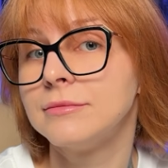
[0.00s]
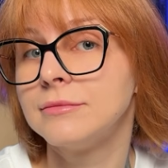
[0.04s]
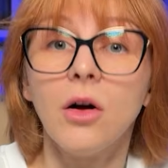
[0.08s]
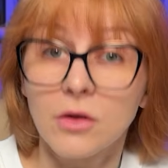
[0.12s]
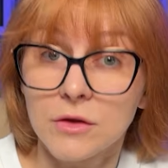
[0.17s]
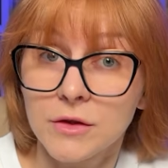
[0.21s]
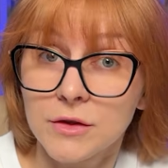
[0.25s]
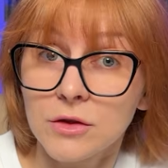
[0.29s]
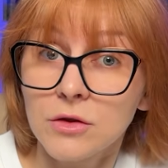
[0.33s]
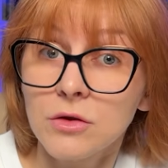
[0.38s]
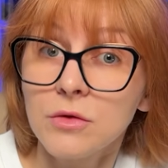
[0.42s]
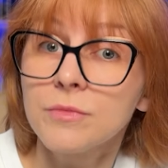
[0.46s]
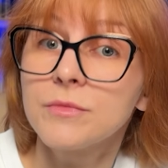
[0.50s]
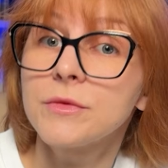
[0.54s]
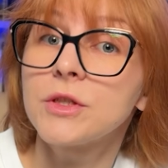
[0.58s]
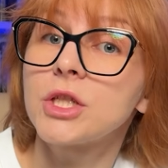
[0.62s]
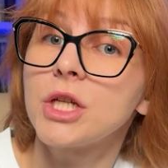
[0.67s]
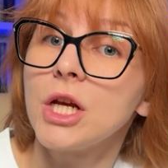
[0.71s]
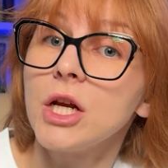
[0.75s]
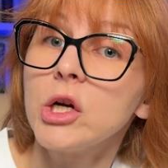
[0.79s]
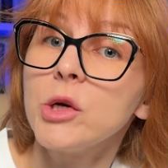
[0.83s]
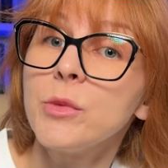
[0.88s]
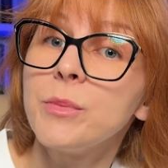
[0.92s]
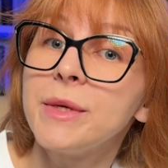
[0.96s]
Also,
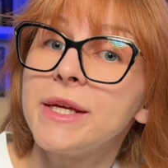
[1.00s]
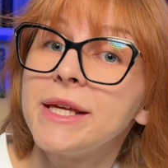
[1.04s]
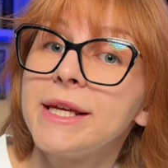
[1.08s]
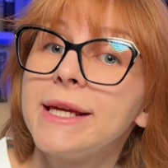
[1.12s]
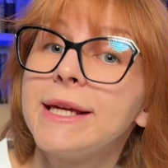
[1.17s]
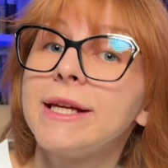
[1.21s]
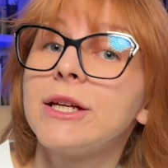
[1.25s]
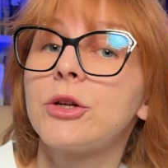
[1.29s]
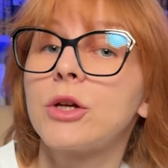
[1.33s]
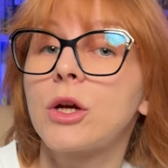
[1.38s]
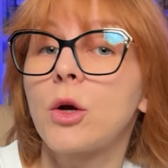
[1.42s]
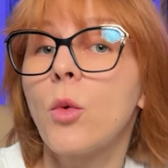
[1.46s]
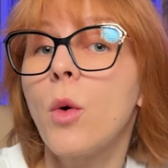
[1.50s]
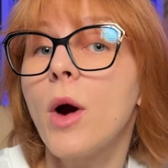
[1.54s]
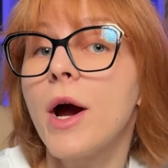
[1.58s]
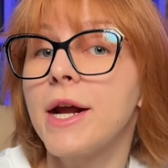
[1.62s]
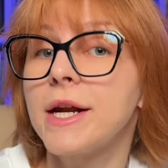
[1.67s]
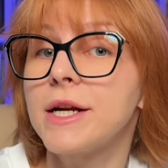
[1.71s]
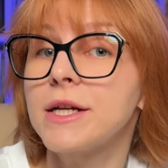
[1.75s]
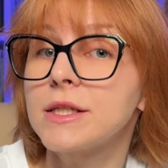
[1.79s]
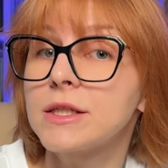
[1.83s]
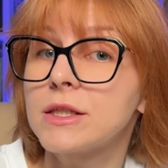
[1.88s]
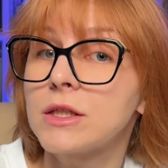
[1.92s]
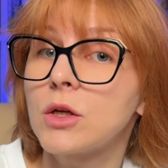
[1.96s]
cherry picking
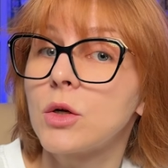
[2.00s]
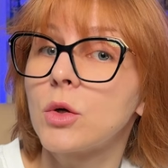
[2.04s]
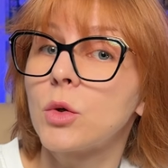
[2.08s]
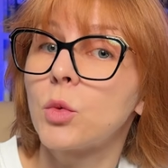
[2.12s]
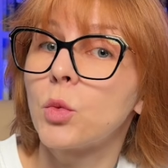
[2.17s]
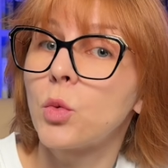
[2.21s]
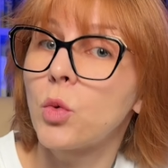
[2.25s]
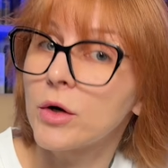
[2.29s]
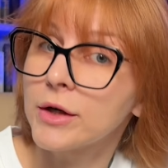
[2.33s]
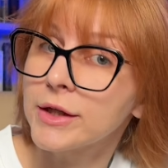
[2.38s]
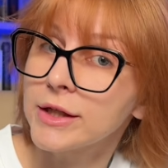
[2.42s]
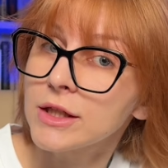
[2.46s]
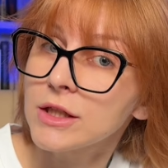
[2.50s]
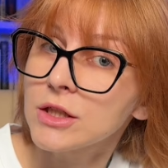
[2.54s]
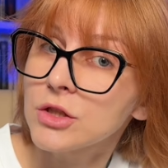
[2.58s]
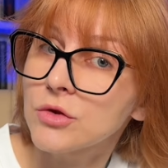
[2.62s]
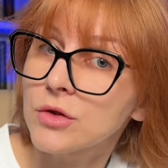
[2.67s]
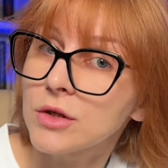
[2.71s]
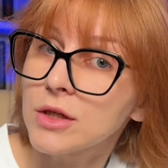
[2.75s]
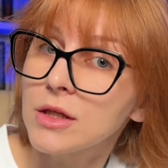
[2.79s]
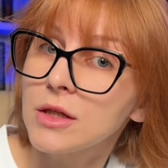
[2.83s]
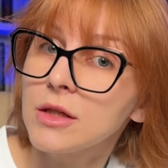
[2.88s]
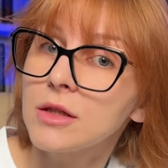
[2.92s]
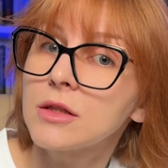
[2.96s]
requires your working
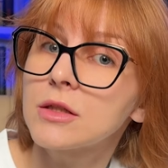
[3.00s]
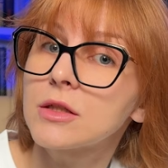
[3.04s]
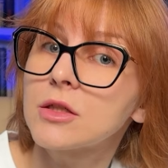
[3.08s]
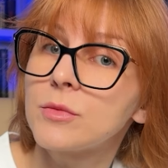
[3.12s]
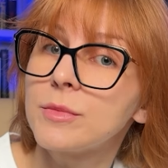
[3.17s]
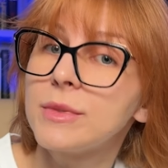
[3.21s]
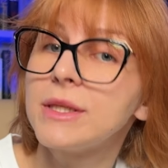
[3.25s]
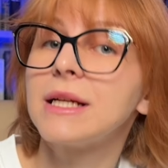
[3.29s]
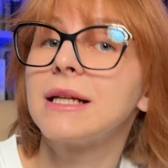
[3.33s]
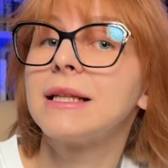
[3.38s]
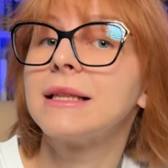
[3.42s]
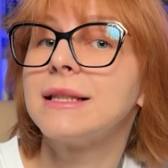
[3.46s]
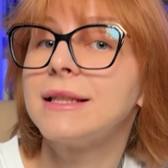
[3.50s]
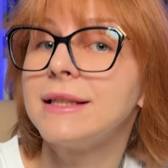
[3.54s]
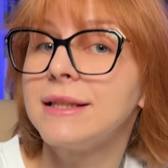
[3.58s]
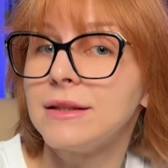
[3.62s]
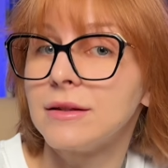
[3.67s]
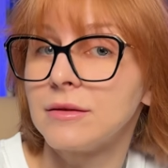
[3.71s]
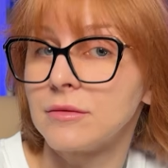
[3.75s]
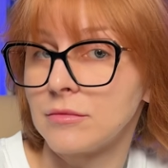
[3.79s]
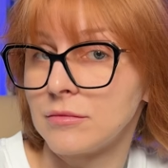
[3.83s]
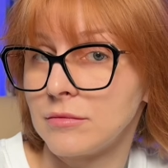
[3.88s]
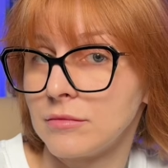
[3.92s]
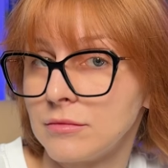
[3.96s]
tree to be
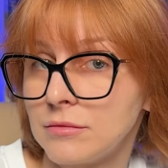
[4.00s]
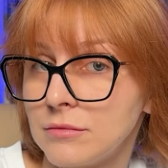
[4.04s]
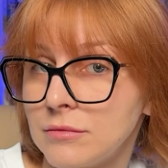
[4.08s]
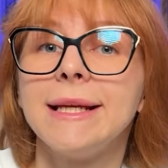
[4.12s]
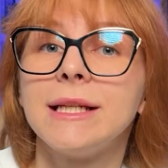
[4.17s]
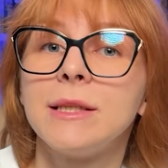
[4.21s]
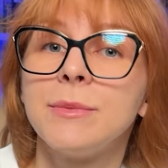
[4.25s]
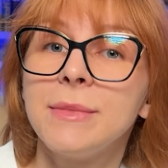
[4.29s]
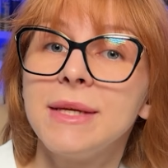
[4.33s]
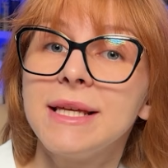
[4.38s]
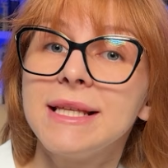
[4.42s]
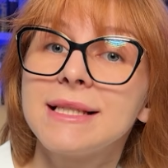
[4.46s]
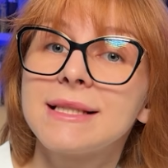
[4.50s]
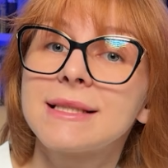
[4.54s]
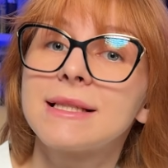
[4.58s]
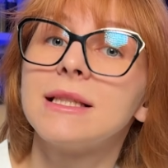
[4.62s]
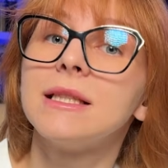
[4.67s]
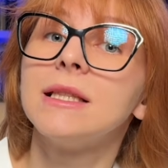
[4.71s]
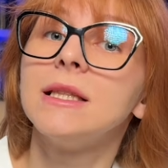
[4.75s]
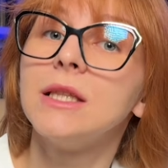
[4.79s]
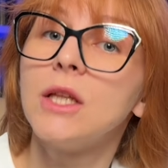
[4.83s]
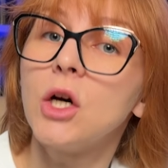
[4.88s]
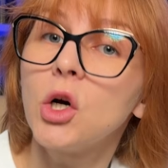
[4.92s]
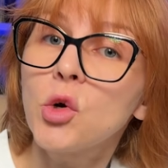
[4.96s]
clean. It means
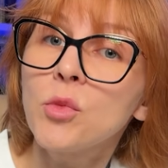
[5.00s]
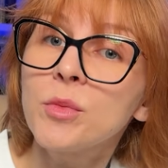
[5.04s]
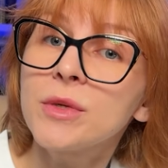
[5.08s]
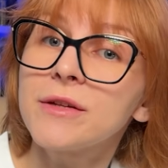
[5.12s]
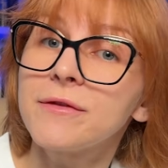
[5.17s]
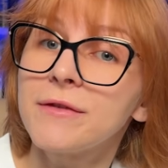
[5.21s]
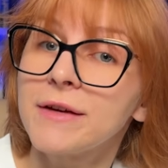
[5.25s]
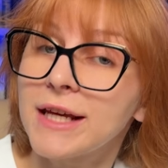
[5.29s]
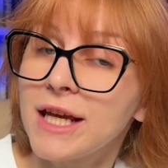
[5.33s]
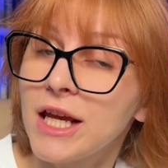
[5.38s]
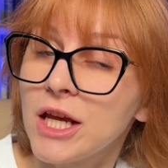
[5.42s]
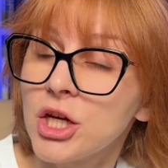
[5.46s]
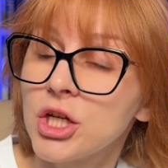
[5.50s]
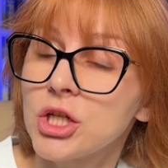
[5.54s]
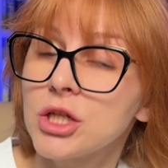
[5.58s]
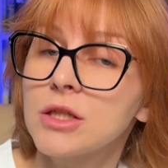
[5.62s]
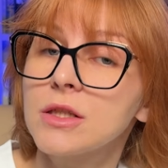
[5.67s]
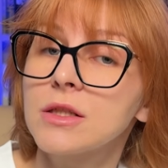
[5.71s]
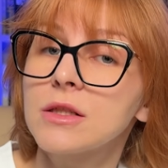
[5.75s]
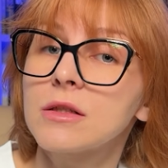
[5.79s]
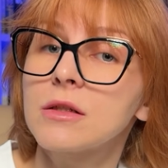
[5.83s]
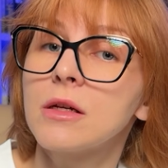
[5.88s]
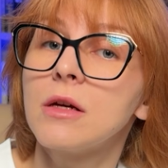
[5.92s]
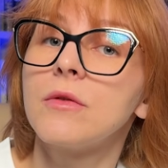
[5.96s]
no
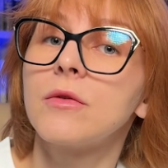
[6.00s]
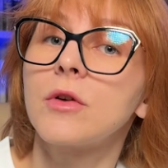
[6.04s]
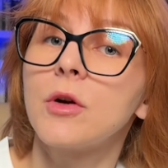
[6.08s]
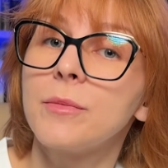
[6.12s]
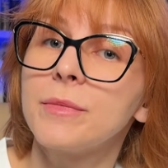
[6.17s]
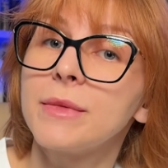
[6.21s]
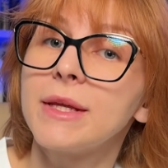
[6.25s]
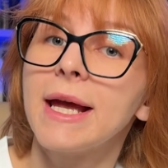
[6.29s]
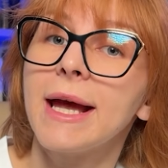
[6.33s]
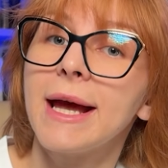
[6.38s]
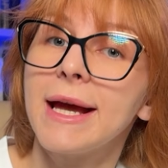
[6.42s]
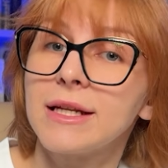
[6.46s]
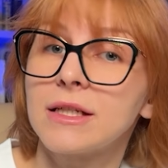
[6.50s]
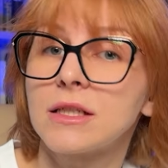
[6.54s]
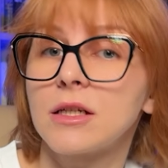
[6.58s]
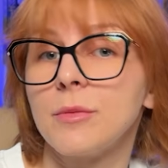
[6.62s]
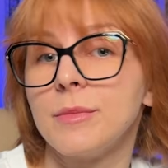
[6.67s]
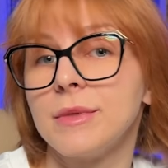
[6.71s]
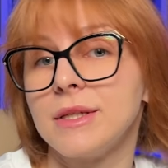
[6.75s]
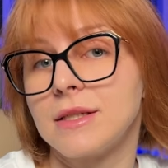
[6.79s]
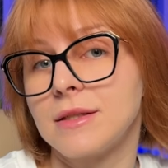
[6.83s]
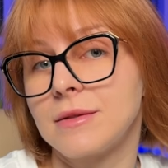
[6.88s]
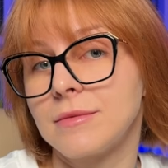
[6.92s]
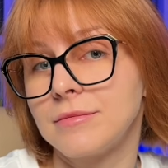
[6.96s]
modifications from the head
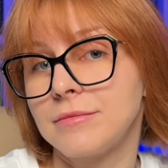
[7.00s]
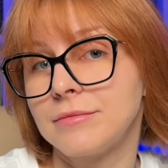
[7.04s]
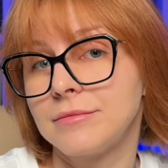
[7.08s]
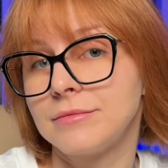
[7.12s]
commit.